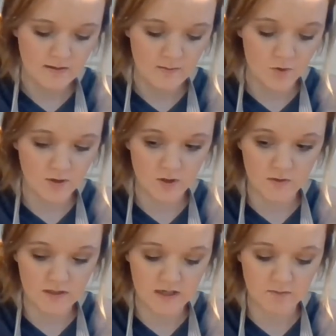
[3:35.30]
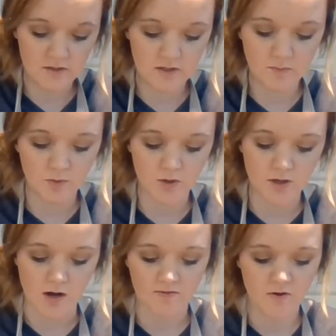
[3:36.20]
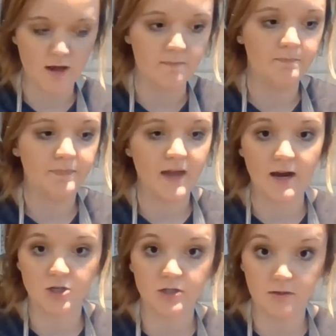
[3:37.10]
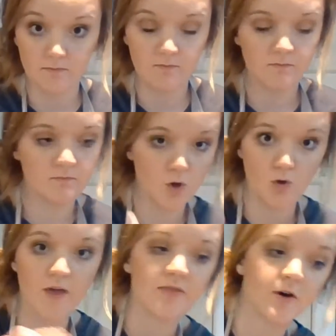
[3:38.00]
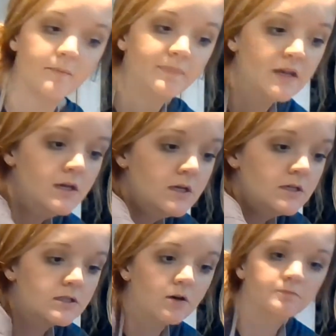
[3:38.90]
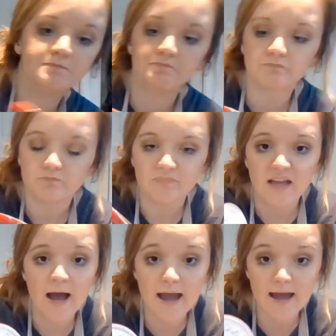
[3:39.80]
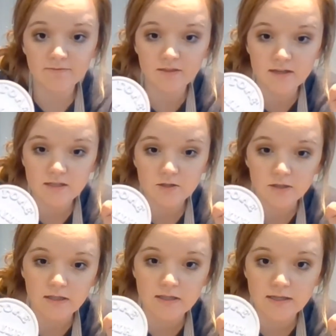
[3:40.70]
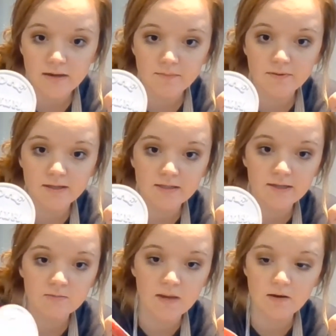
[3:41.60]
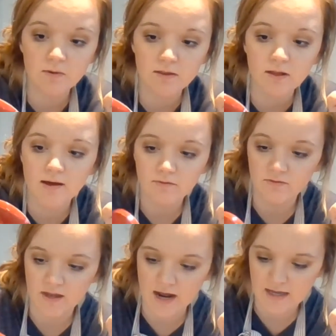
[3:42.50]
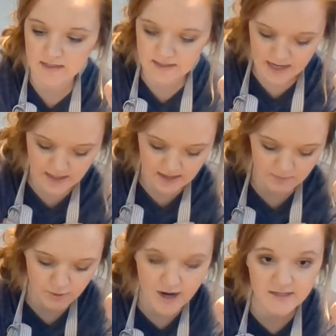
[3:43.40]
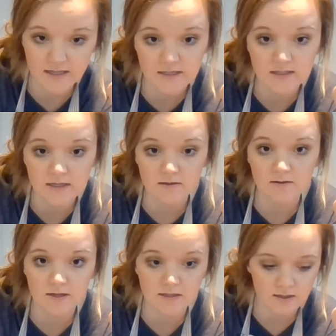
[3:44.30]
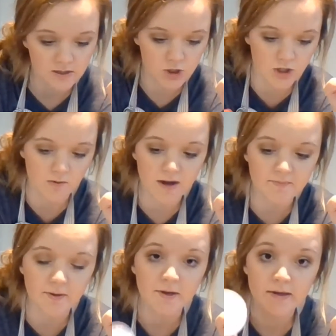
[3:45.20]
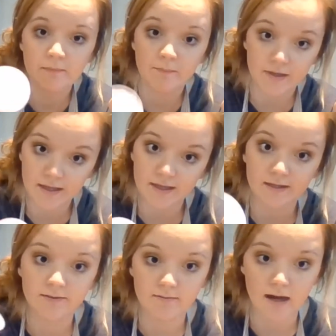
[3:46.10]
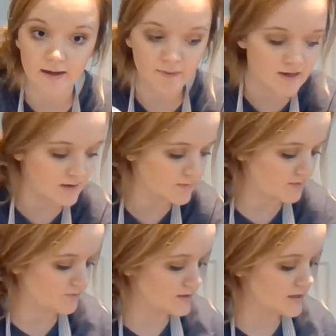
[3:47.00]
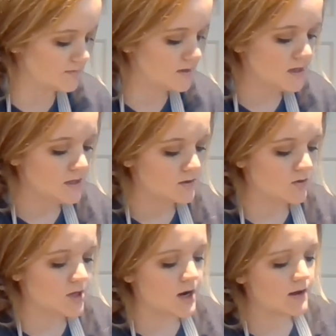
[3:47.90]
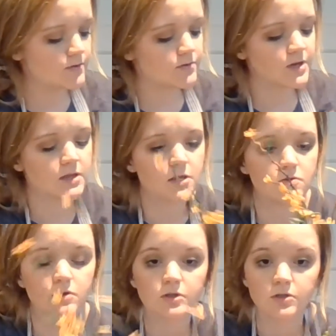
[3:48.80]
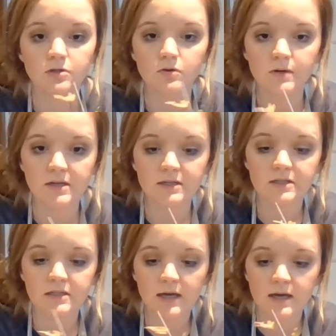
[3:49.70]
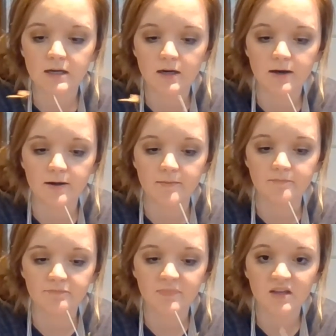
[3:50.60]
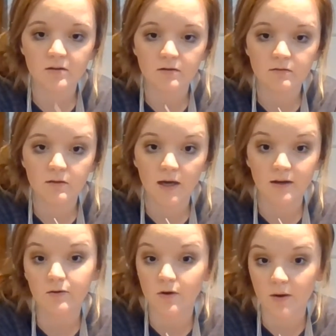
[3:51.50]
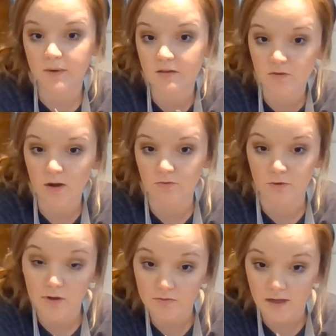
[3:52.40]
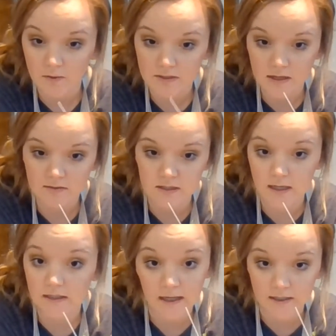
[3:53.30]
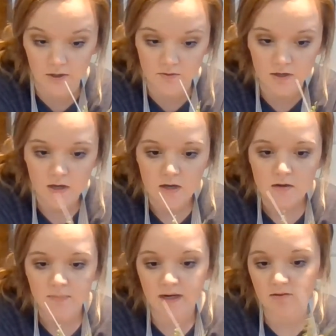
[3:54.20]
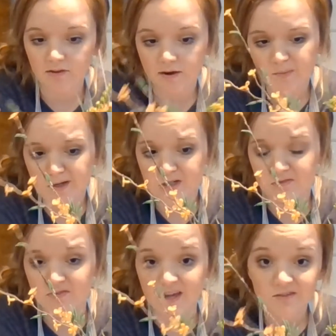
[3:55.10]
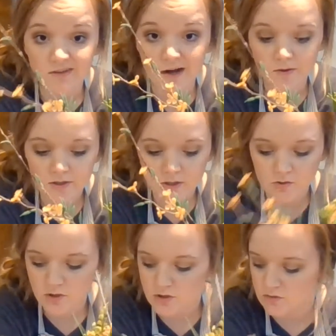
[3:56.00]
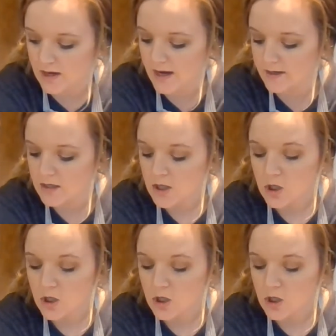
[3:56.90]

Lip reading: I'm going to attempt to pull it off. Okay, actually, hold that thought. So, I have this cookie stamp that says Made with Love that I can take and press into here and it's going to show up. But again, I bake in my free time. So the other thing that you could do is take, I don't know how many of you have real flowers outside. I don't. But I found a bunch of fake flowers. You could do that.